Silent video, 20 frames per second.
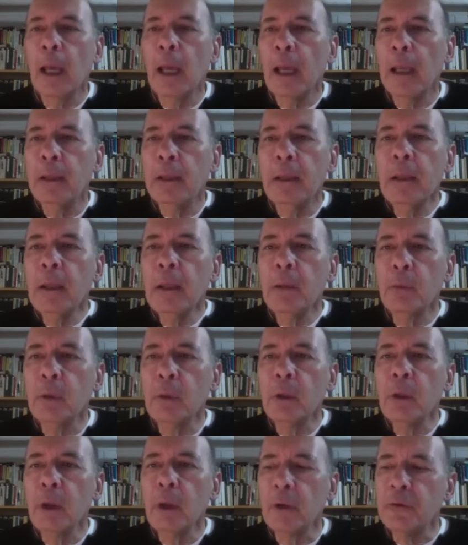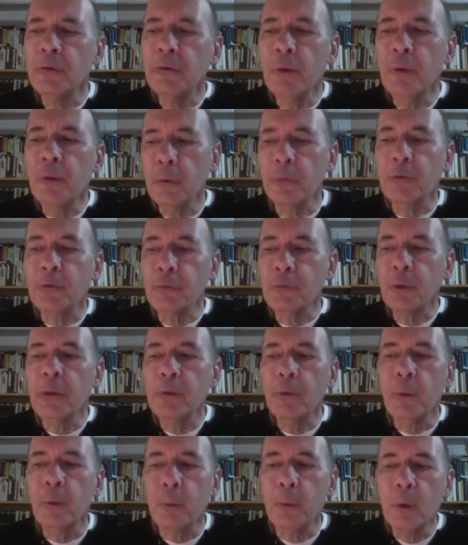And then I realized, no, the strength
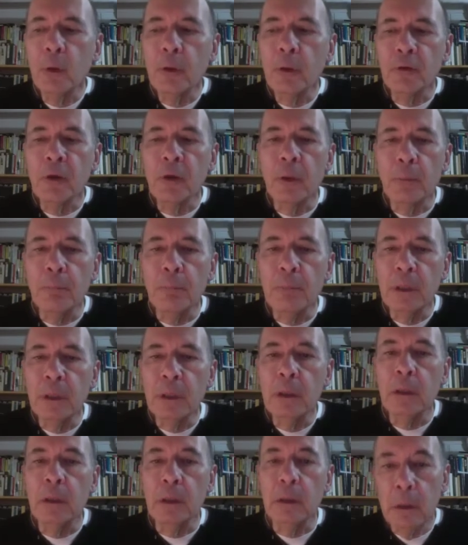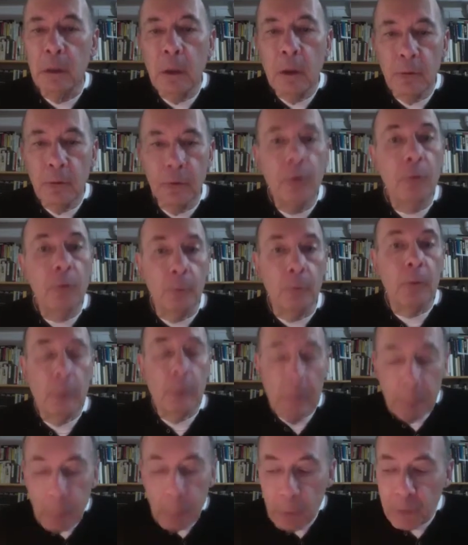of the book is going to
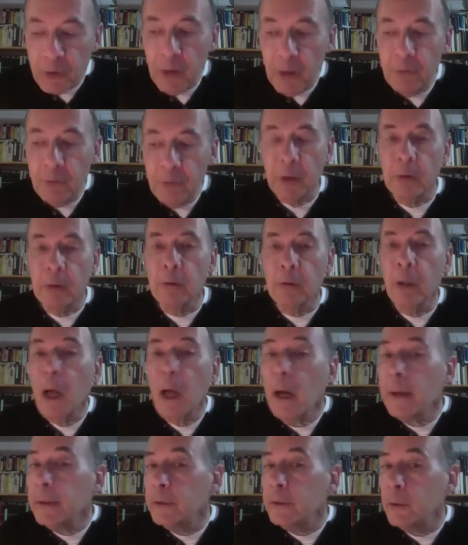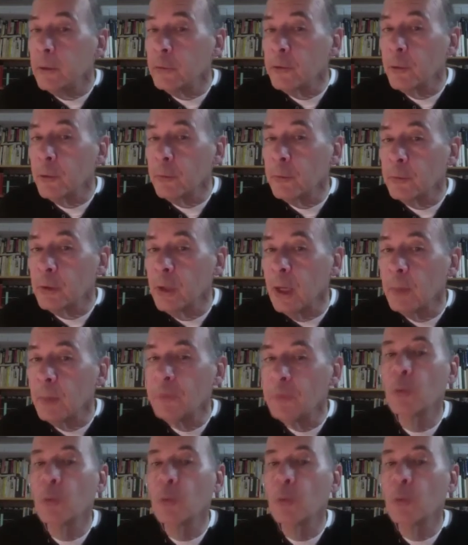precisely lie in those overlaps.